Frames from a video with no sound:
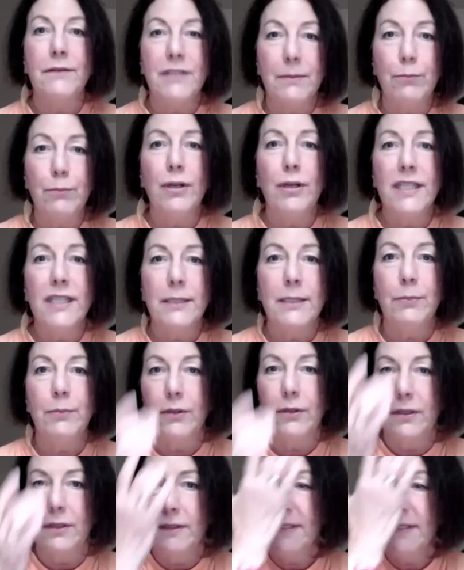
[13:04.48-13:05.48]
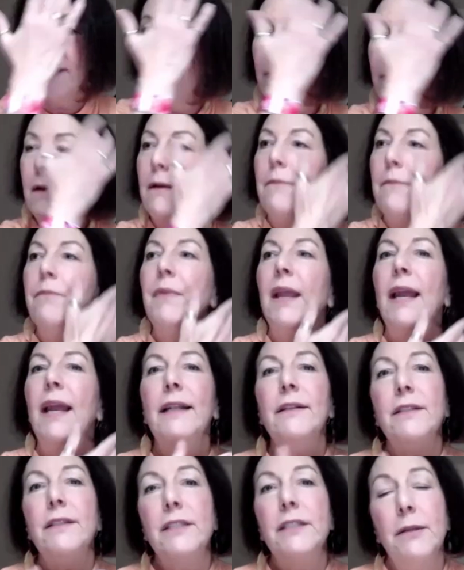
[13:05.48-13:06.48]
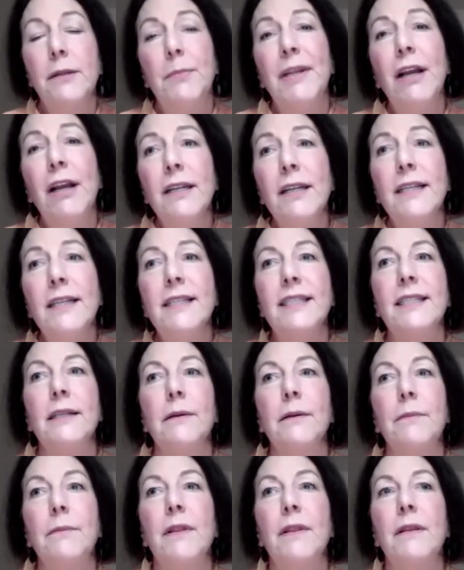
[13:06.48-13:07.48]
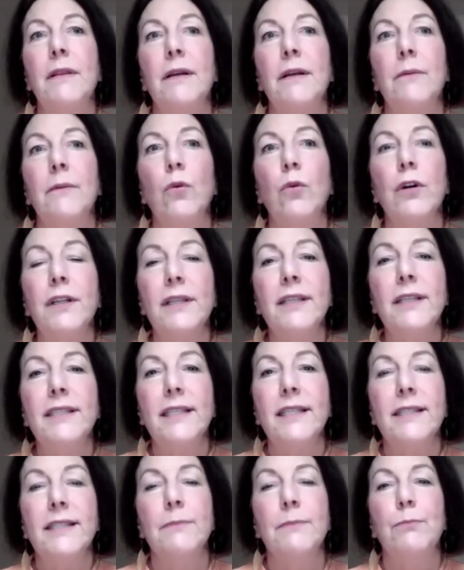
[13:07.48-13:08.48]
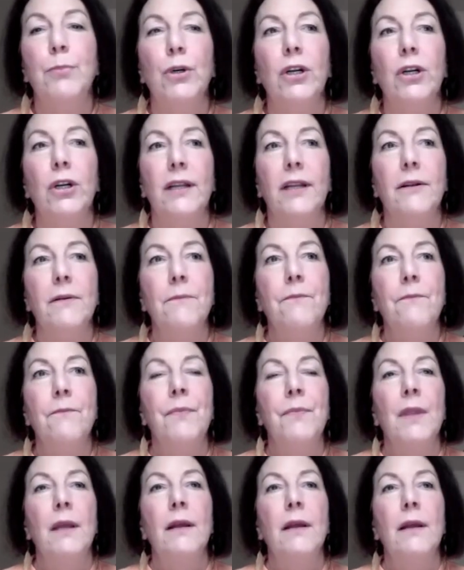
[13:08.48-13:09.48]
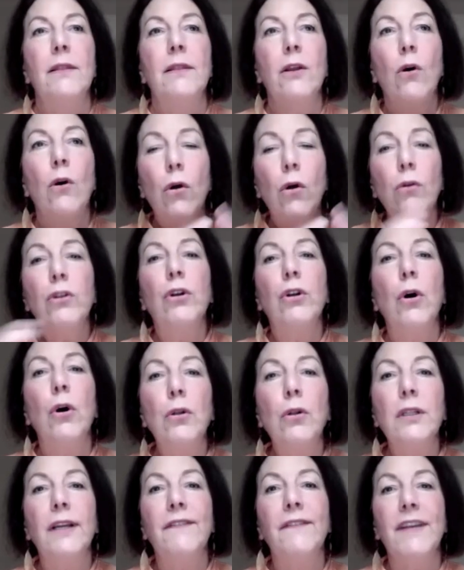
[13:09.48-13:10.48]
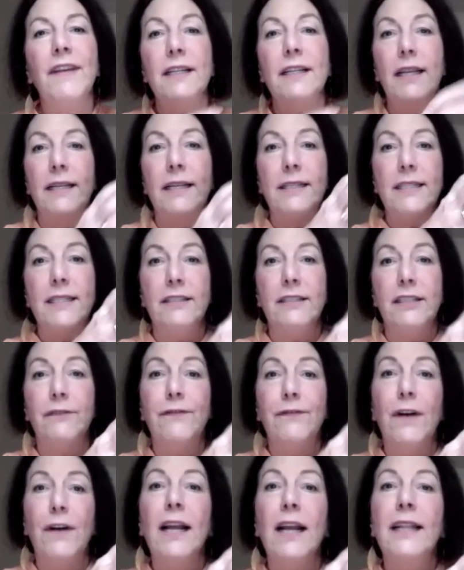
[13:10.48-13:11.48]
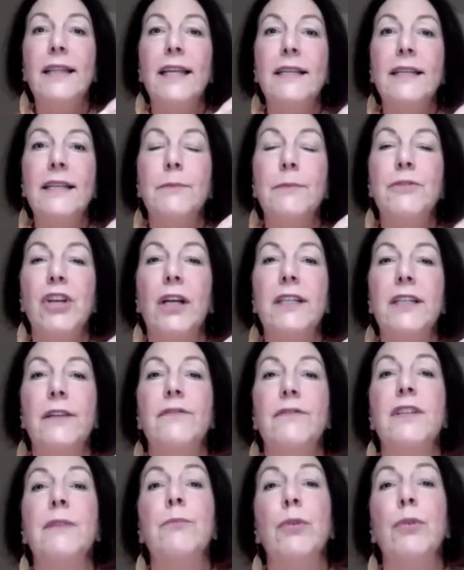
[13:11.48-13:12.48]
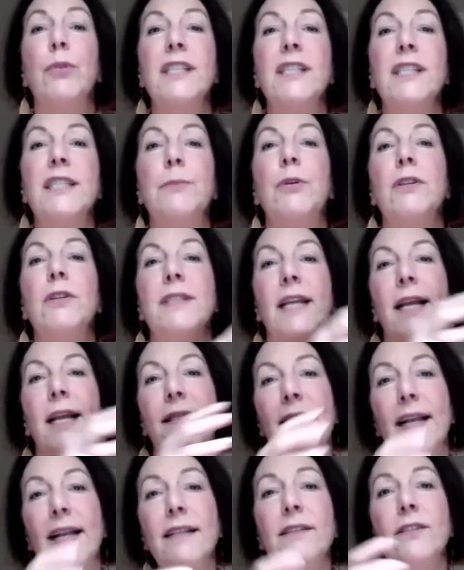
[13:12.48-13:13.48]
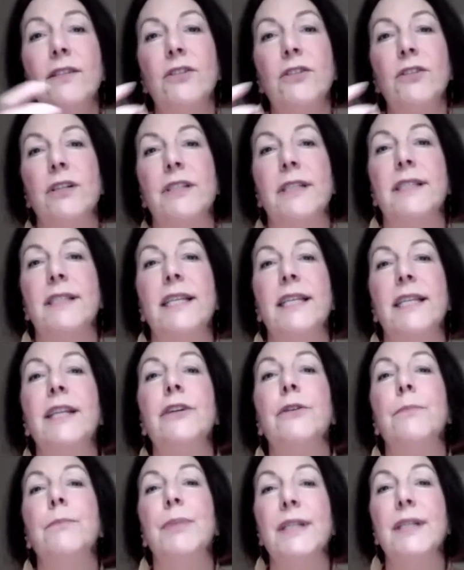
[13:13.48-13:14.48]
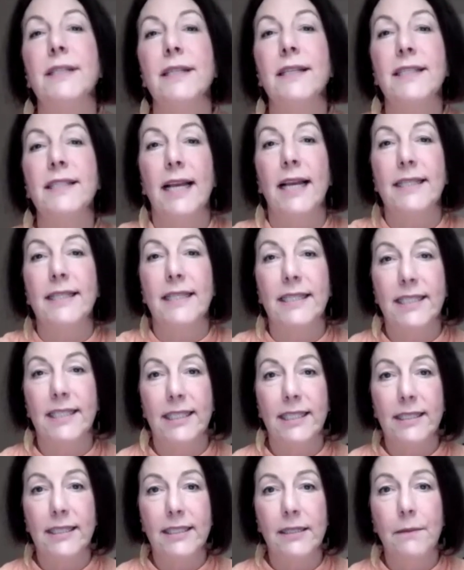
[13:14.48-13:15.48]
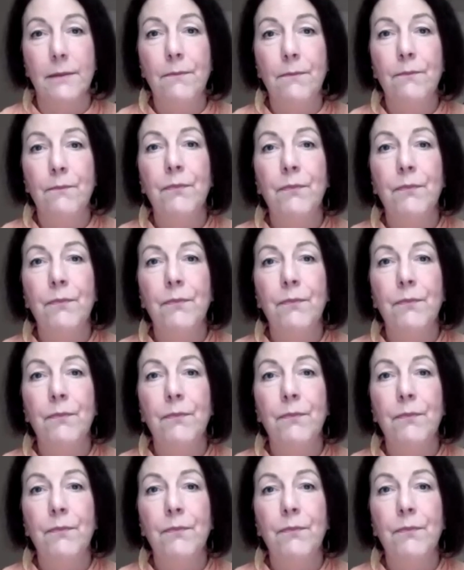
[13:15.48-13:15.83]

and principles, and to be honest, the Work the System book, the whole goal of it is to define these objectives and principles and then start to see your business as a system